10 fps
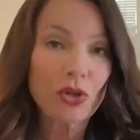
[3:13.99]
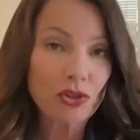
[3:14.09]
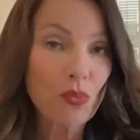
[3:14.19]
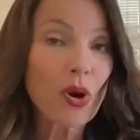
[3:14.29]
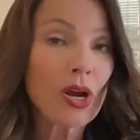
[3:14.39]

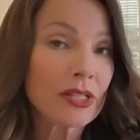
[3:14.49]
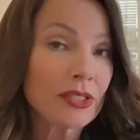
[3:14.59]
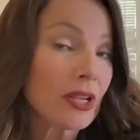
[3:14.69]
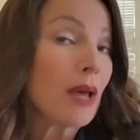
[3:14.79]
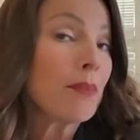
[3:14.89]
which
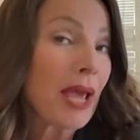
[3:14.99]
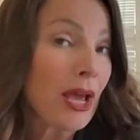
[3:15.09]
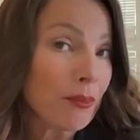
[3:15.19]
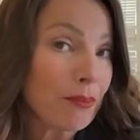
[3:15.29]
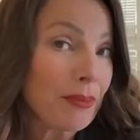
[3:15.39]
was
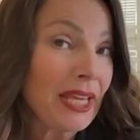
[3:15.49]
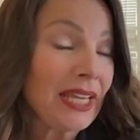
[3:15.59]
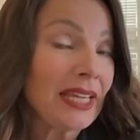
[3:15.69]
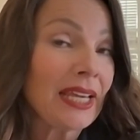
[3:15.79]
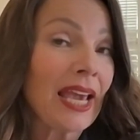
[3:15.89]
about
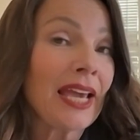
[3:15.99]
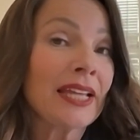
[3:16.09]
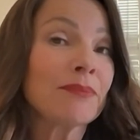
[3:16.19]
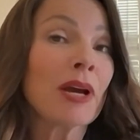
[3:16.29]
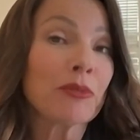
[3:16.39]
me
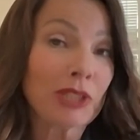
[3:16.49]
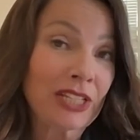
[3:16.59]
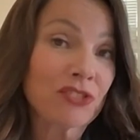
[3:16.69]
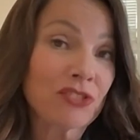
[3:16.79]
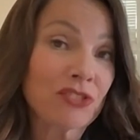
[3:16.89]
and my
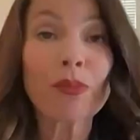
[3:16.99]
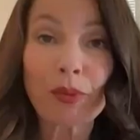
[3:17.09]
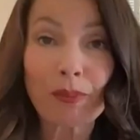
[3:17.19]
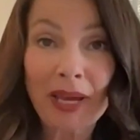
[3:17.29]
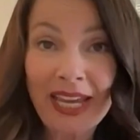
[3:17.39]
relationship
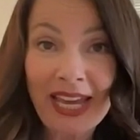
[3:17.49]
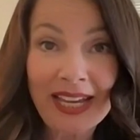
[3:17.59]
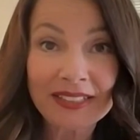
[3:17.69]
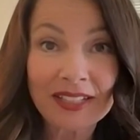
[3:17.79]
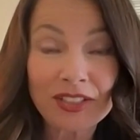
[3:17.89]
with my
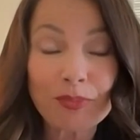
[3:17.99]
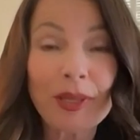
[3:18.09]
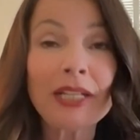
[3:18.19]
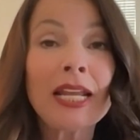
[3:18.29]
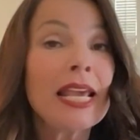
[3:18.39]
gay
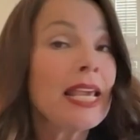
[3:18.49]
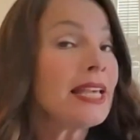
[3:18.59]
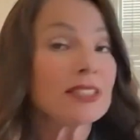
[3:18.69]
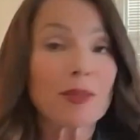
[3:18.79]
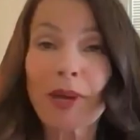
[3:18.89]
ex-husband,
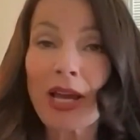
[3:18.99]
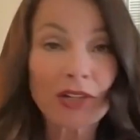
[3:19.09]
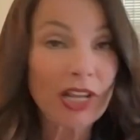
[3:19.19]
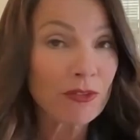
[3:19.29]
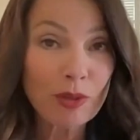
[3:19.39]
is
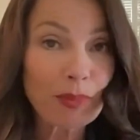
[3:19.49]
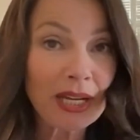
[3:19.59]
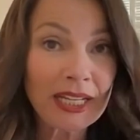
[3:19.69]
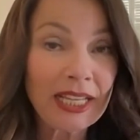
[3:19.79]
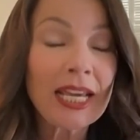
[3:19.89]
about
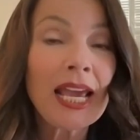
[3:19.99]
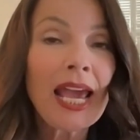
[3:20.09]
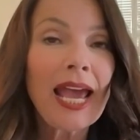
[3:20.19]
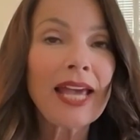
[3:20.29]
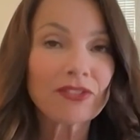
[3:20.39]
everybody
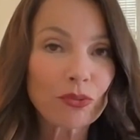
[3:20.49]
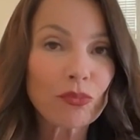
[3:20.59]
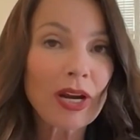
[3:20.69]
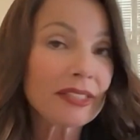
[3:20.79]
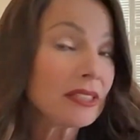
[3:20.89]
has the
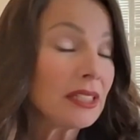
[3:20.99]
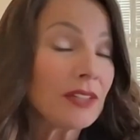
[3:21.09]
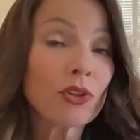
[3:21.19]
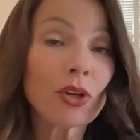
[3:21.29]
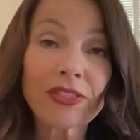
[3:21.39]
right to
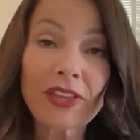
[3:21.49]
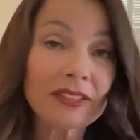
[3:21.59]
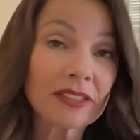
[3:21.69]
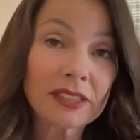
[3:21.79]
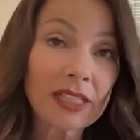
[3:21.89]
live an
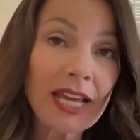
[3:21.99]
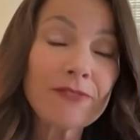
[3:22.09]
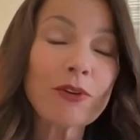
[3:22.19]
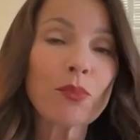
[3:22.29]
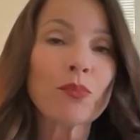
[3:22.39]
authentic
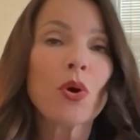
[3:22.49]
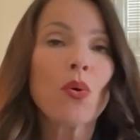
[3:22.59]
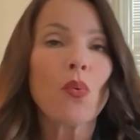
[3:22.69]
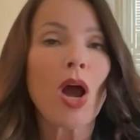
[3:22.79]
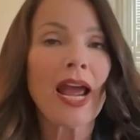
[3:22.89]
life. And
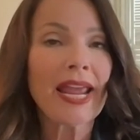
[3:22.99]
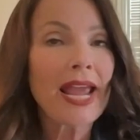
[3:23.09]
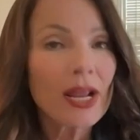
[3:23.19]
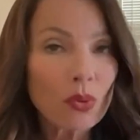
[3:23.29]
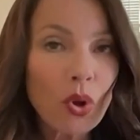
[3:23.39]
I
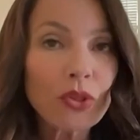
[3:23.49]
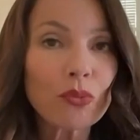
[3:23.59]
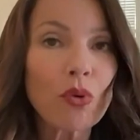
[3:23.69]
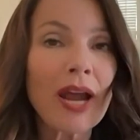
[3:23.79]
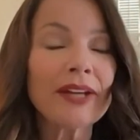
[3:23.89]
had all
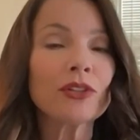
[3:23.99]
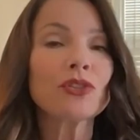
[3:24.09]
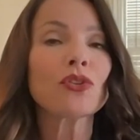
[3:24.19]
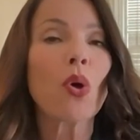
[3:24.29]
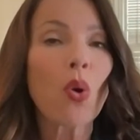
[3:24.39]
the
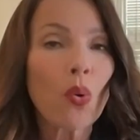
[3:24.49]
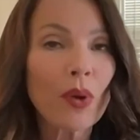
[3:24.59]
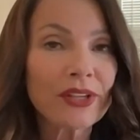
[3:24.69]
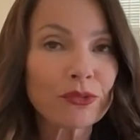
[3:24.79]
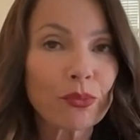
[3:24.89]
writers
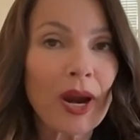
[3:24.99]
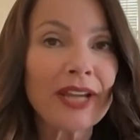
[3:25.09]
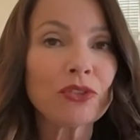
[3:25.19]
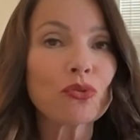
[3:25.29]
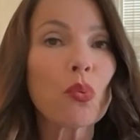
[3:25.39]
always
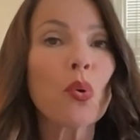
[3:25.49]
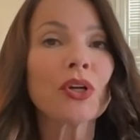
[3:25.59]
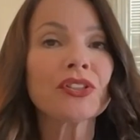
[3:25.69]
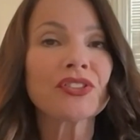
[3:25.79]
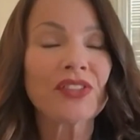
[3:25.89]
write
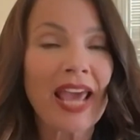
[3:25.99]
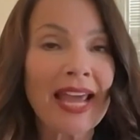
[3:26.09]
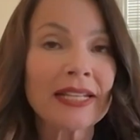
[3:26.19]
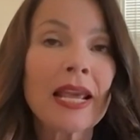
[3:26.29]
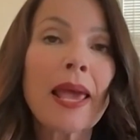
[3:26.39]
towards
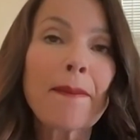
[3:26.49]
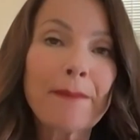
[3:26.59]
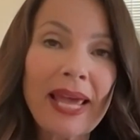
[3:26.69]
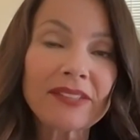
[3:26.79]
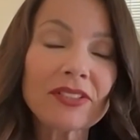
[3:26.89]
that
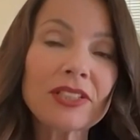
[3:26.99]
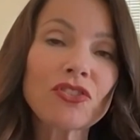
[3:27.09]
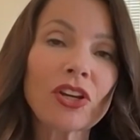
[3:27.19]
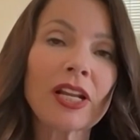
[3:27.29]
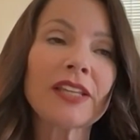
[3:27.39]

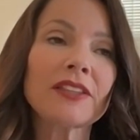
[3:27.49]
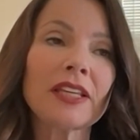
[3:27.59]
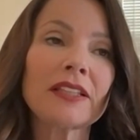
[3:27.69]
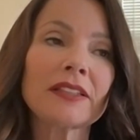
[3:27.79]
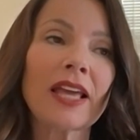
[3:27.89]
message. And I
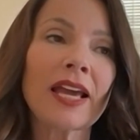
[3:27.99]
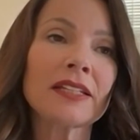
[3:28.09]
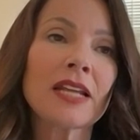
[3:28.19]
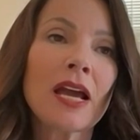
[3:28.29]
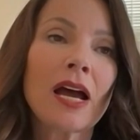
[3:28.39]
think
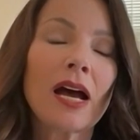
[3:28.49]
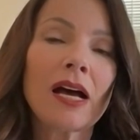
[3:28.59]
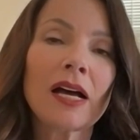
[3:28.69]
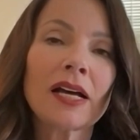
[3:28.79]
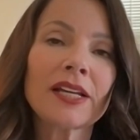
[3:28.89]
that,
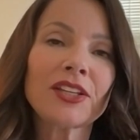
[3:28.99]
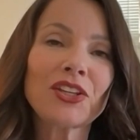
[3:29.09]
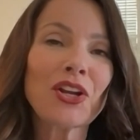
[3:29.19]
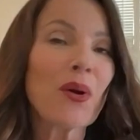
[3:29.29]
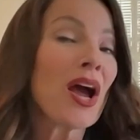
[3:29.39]

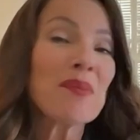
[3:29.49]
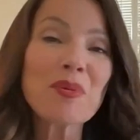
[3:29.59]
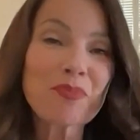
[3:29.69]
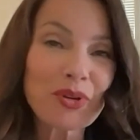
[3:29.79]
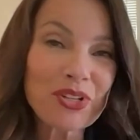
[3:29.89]

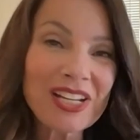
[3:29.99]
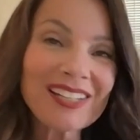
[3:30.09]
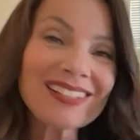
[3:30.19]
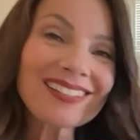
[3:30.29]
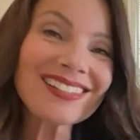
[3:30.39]
I'm a
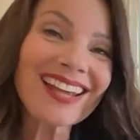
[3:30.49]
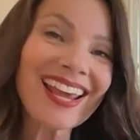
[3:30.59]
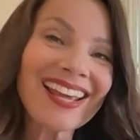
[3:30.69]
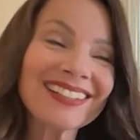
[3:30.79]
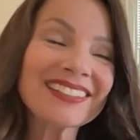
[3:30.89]
Buddhist,
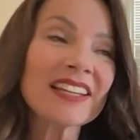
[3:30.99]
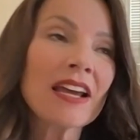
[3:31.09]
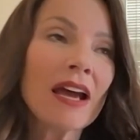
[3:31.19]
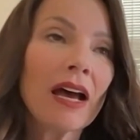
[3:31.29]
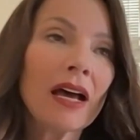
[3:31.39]
and
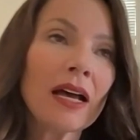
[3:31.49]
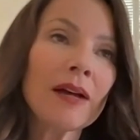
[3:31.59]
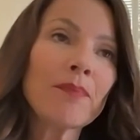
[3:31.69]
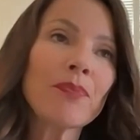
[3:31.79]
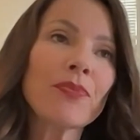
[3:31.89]

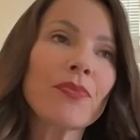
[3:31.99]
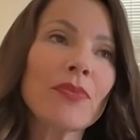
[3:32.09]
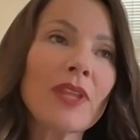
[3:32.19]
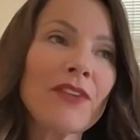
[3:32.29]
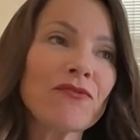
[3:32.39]

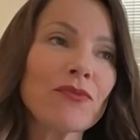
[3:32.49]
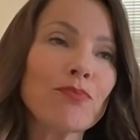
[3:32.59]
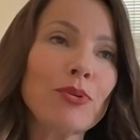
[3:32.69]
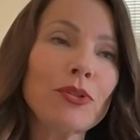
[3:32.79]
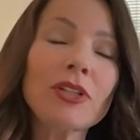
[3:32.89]
if
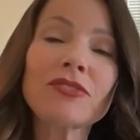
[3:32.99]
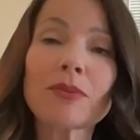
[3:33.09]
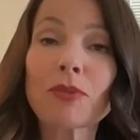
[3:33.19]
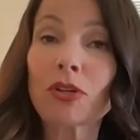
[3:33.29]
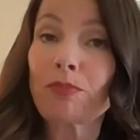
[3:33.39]

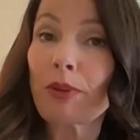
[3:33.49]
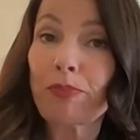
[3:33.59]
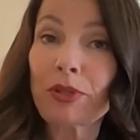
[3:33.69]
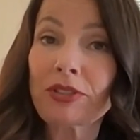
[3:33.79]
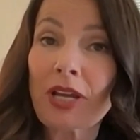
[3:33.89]
Buddhism could
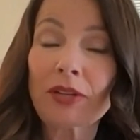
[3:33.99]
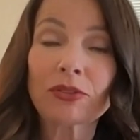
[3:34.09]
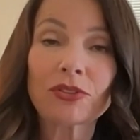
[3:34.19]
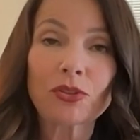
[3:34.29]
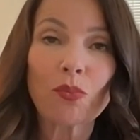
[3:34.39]
be put
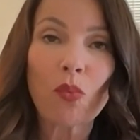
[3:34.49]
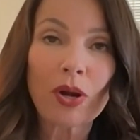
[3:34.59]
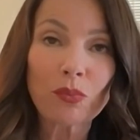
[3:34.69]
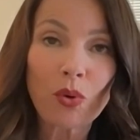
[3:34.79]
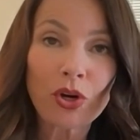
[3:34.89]
down to
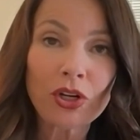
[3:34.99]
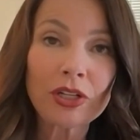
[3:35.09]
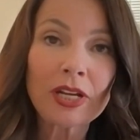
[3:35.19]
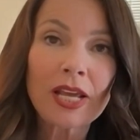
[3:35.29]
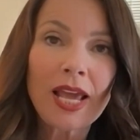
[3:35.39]
one
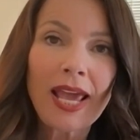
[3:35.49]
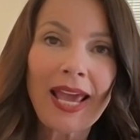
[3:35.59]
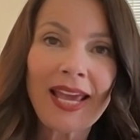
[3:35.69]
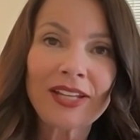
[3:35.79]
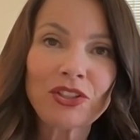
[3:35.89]
word,
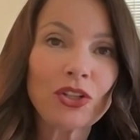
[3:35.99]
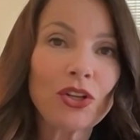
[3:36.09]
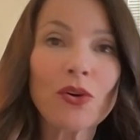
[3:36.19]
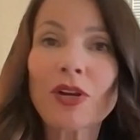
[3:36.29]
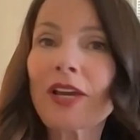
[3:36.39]
and
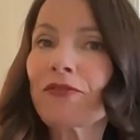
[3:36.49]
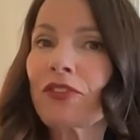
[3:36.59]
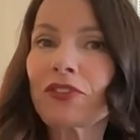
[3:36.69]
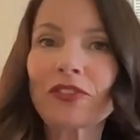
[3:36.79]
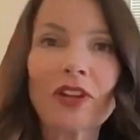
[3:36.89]
you don't
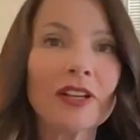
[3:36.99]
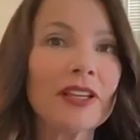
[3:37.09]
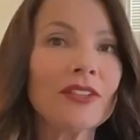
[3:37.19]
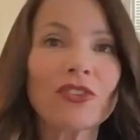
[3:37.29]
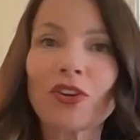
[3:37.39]
have to study
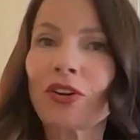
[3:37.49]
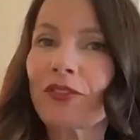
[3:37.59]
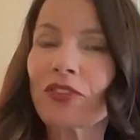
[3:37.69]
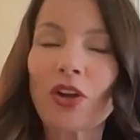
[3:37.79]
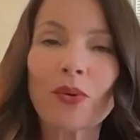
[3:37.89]
it, you don't
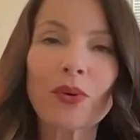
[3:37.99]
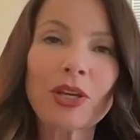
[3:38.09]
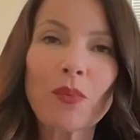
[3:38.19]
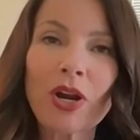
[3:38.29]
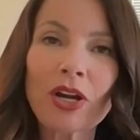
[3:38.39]
have to go
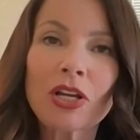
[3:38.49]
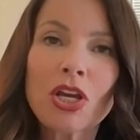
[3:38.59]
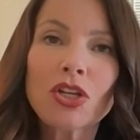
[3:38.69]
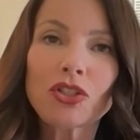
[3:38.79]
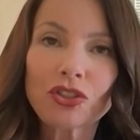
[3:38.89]
anywhere,
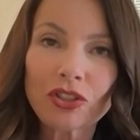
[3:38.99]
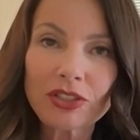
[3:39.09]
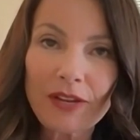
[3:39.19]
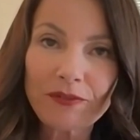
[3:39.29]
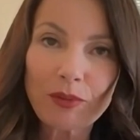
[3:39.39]
you
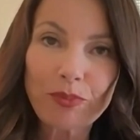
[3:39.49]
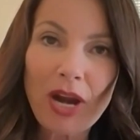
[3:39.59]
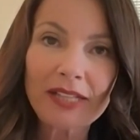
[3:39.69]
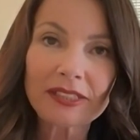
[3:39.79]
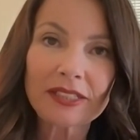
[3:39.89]
just have to
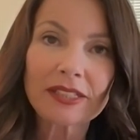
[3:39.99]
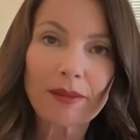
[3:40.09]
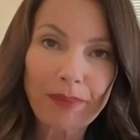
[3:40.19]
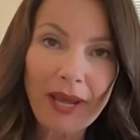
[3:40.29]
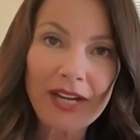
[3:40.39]
practice
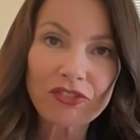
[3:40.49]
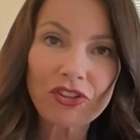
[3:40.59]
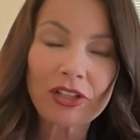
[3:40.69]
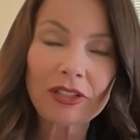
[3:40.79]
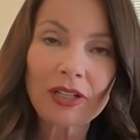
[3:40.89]

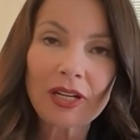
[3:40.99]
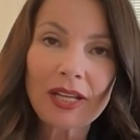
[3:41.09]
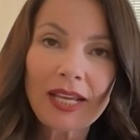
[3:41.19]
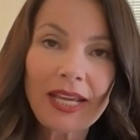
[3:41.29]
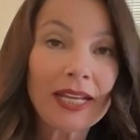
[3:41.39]
compassion
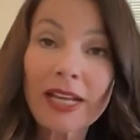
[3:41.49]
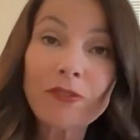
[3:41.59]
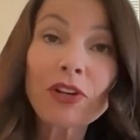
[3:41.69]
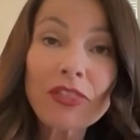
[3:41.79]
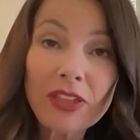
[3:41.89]
in
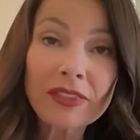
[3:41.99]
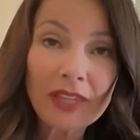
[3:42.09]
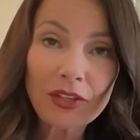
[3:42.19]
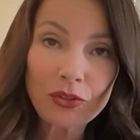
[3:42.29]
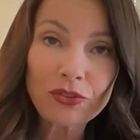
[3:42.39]
everything
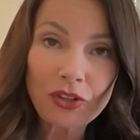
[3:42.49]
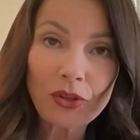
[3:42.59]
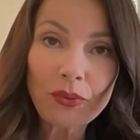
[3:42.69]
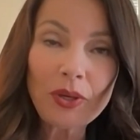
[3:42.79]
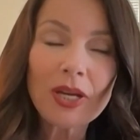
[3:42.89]
that you
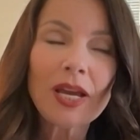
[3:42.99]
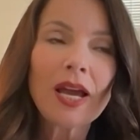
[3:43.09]
do,